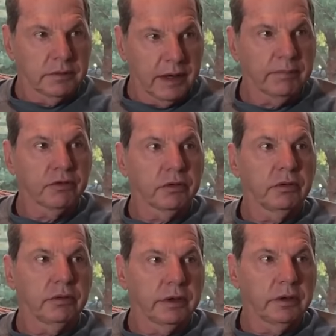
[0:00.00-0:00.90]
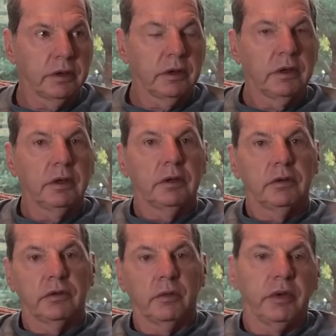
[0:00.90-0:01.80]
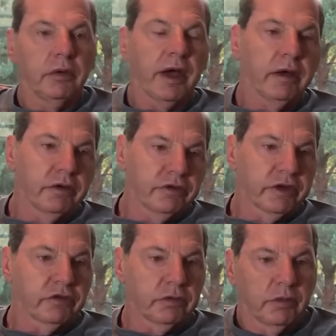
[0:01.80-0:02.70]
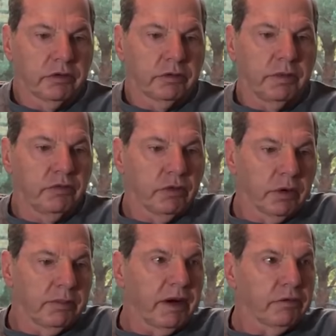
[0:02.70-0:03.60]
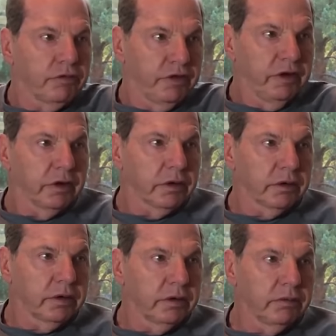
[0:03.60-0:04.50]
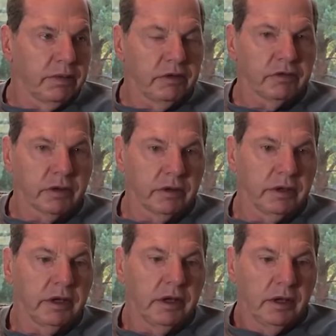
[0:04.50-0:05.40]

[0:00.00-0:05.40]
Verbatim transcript: Absolutely. See, we had a session once before about fear, and basically